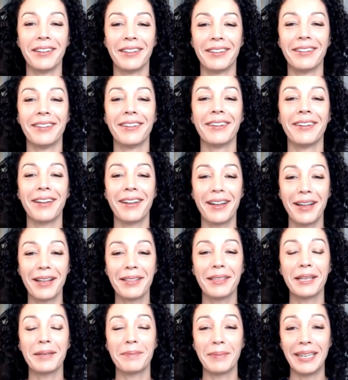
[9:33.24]
And then
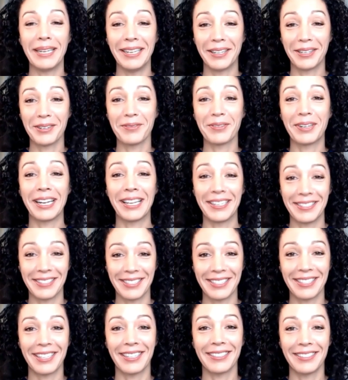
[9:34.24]
I think many can relate
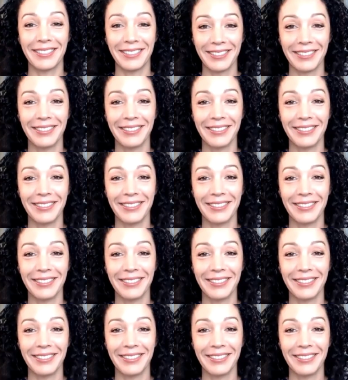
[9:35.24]
to that.